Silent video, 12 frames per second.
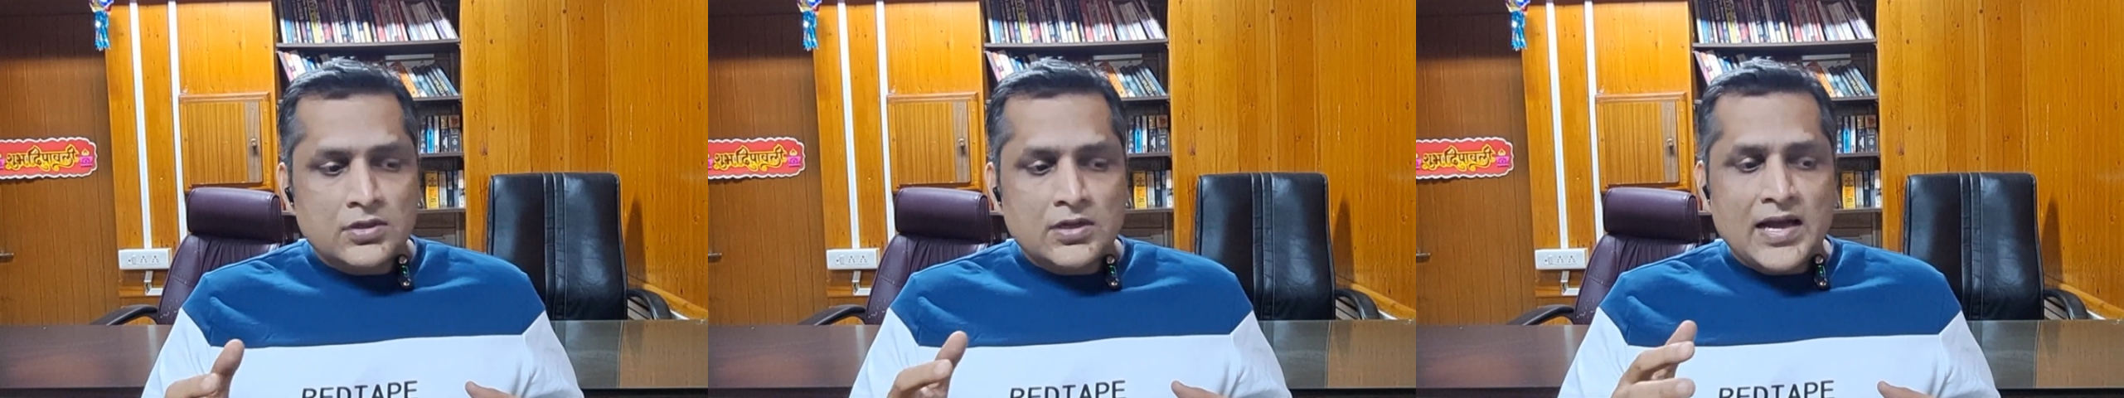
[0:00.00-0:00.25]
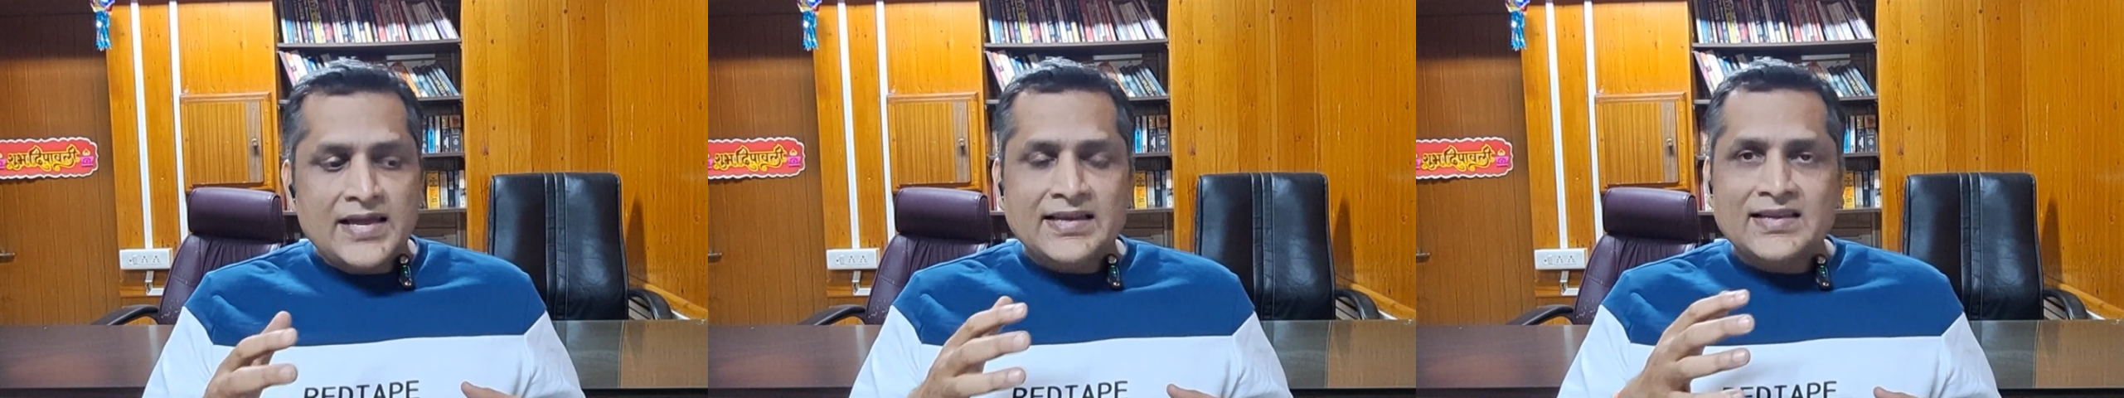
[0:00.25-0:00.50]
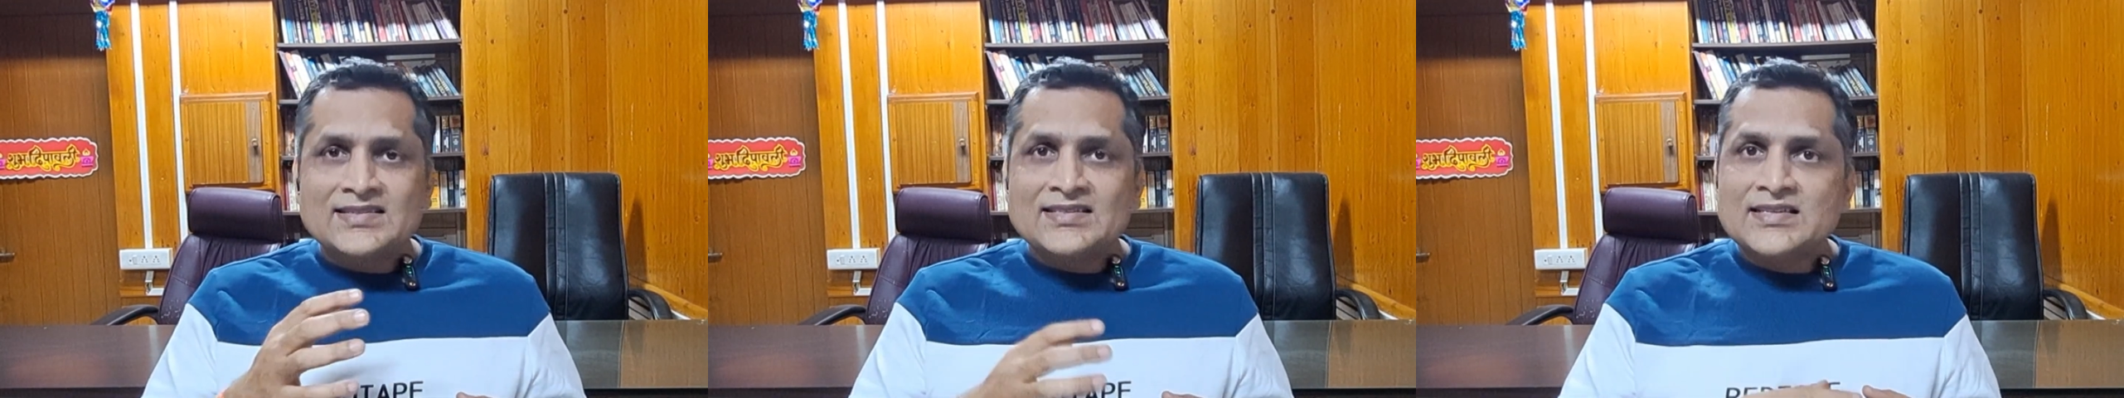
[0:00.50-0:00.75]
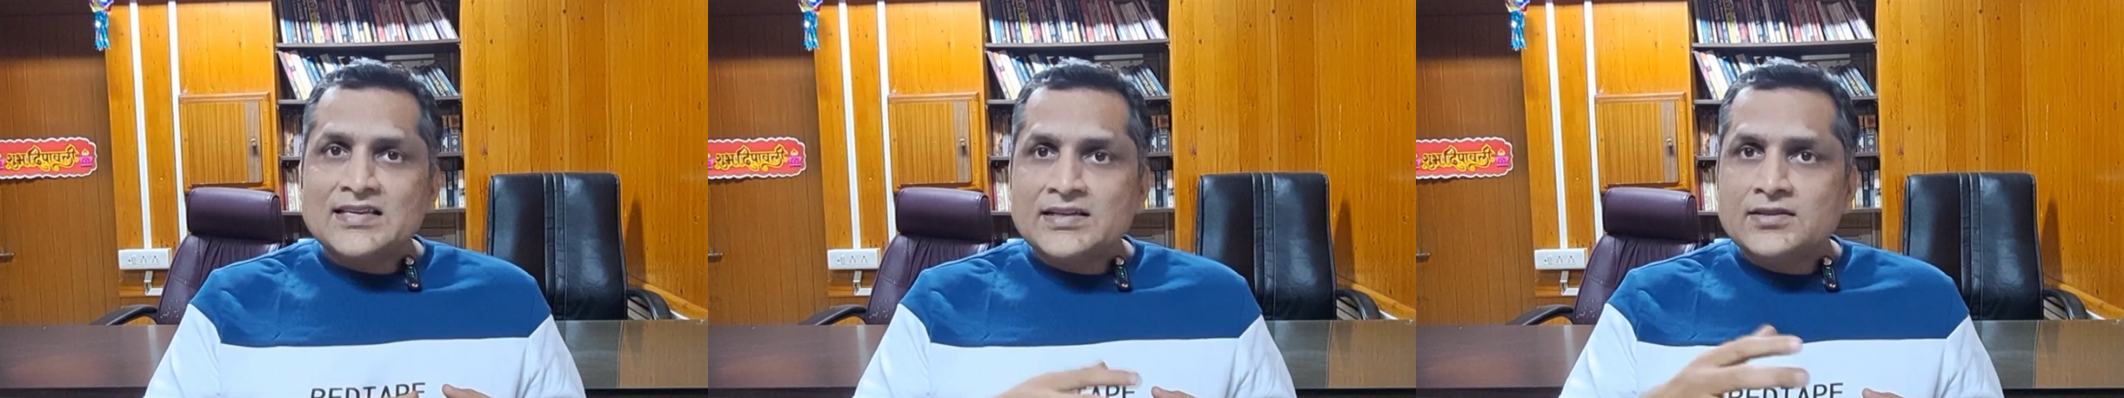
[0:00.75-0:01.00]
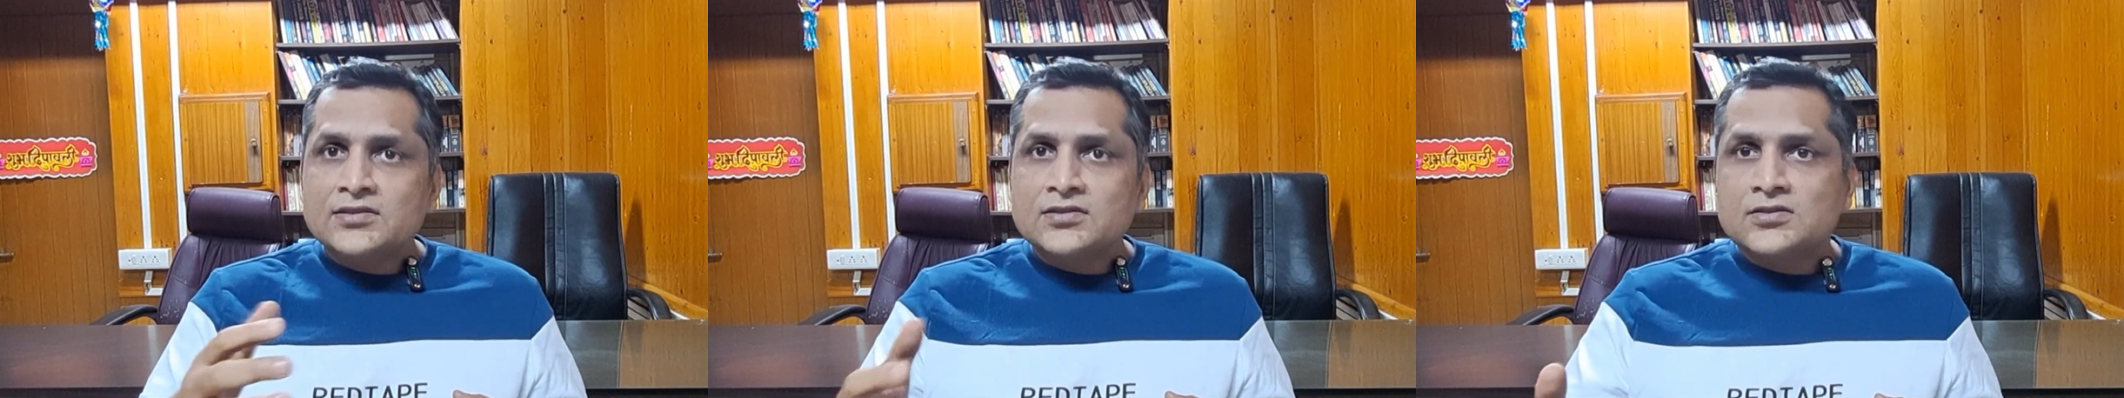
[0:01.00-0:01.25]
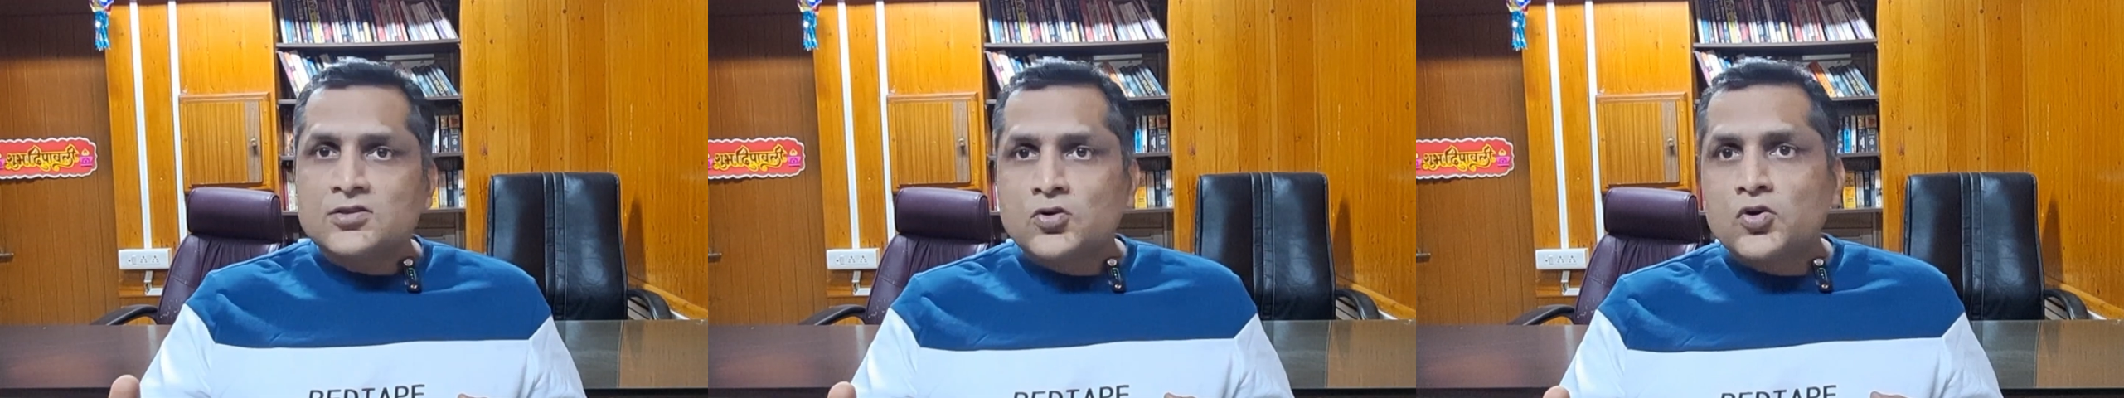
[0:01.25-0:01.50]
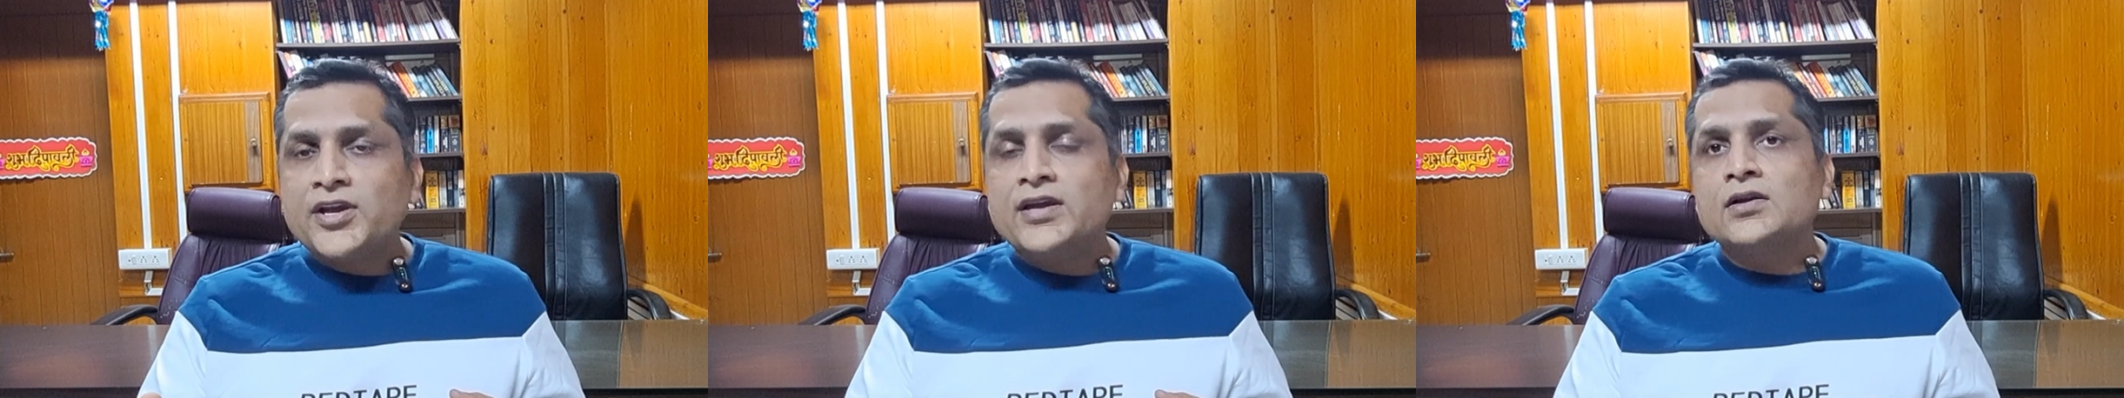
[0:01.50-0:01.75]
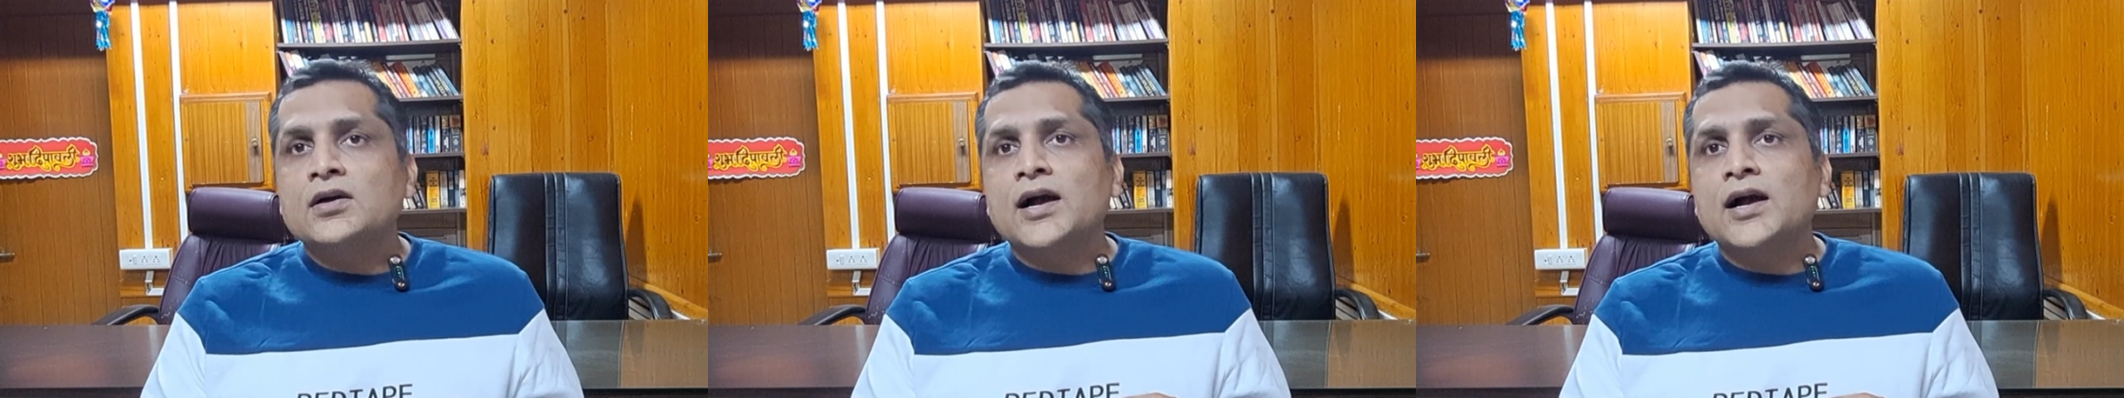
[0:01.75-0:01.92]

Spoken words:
I can see it growing.